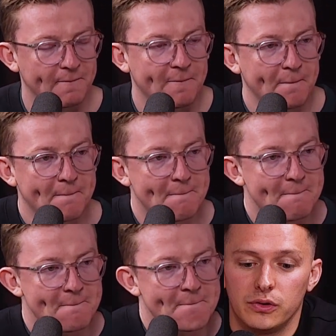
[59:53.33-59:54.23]

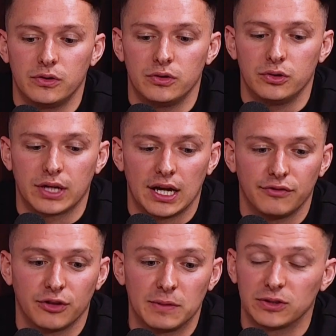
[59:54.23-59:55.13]
So you can
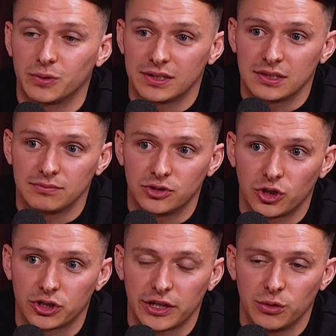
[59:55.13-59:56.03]
follow me on Twitter,
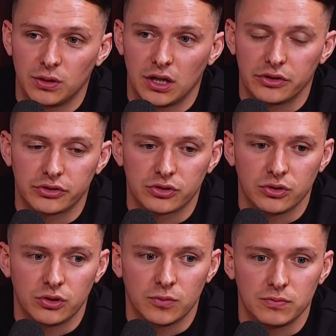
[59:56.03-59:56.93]
Josh Gilbert
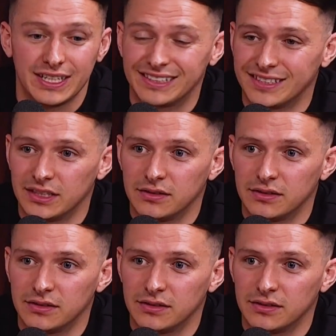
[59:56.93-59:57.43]
LinkedIn.